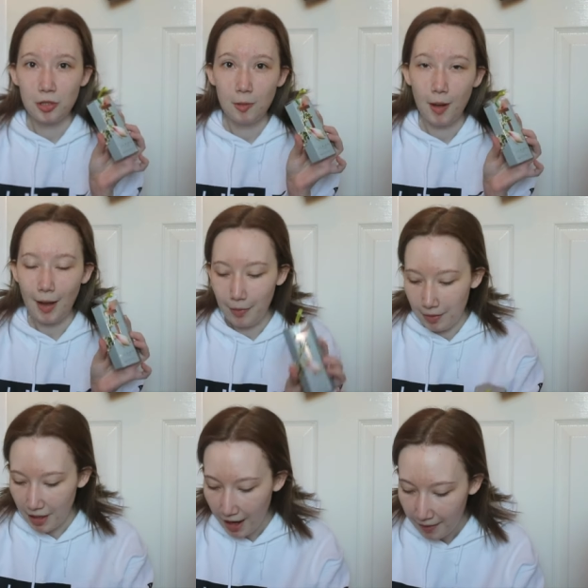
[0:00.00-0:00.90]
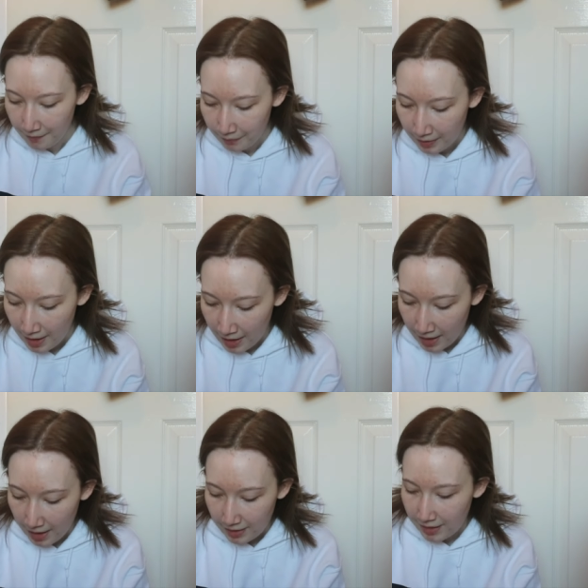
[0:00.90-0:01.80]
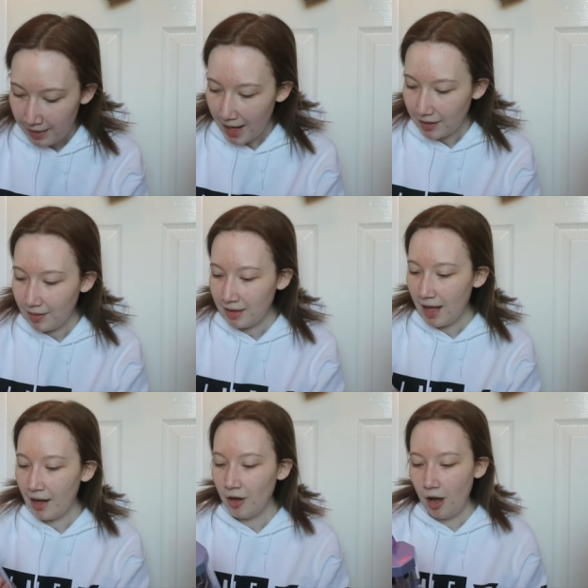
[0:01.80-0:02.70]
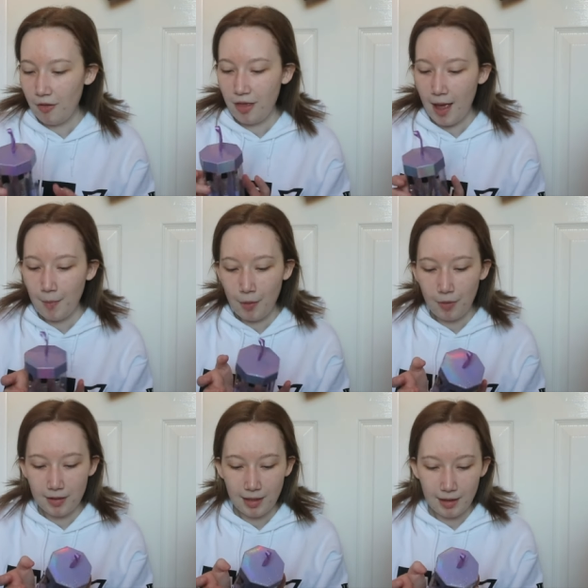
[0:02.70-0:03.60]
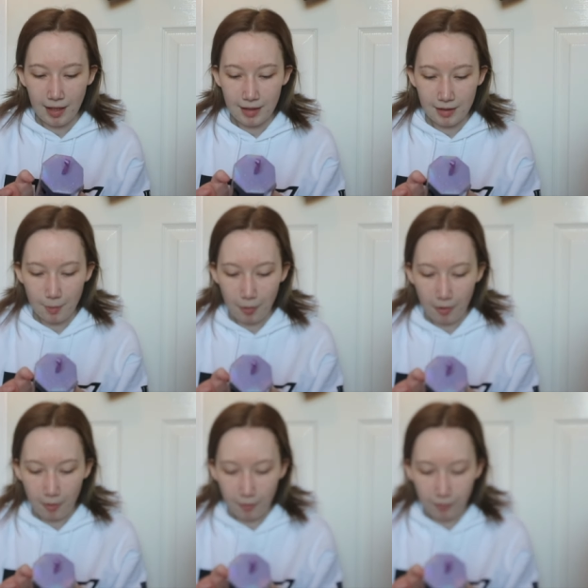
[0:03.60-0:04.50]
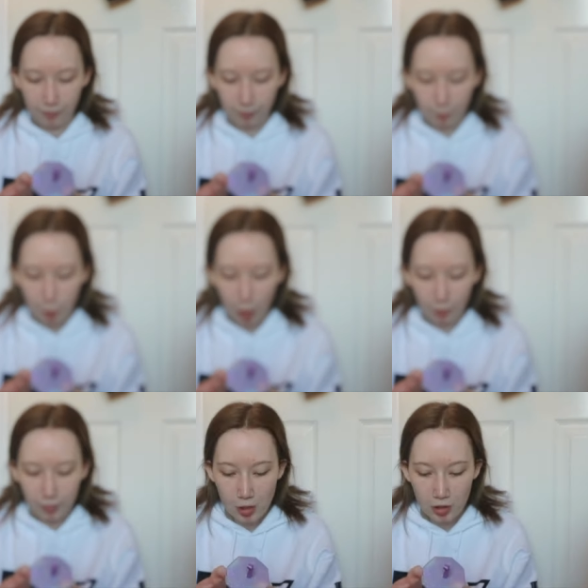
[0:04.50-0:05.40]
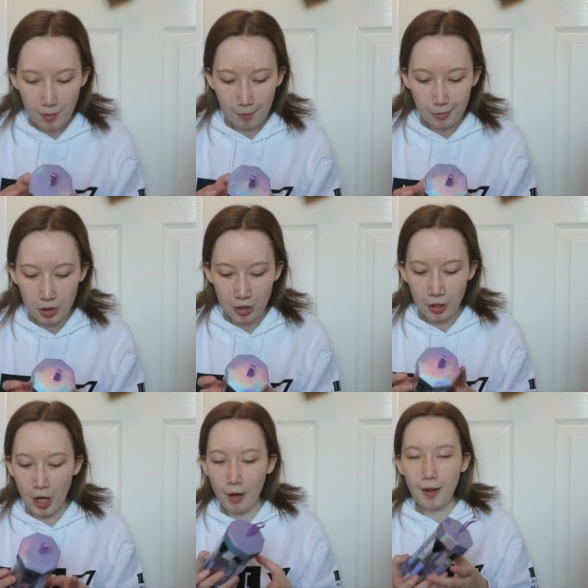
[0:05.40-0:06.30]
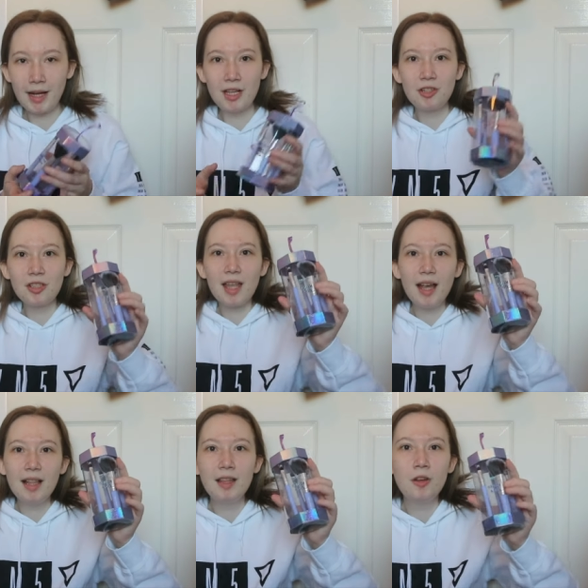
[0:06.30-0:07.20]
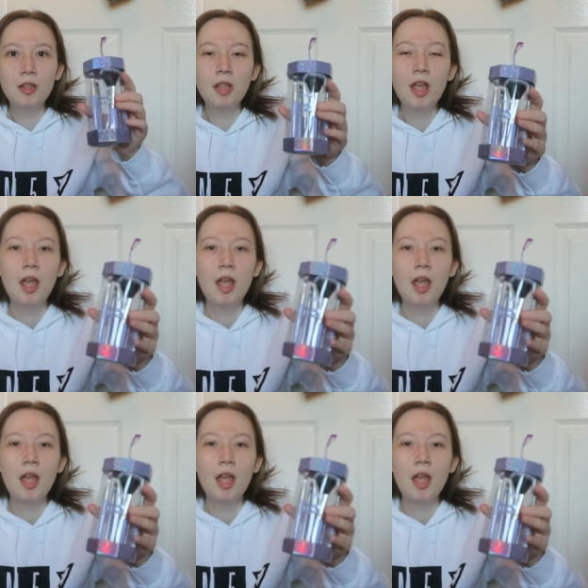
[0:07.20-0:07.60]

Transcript: super happy with that. The next thing that I got off them was this Profusion brush and go, and it's just like a little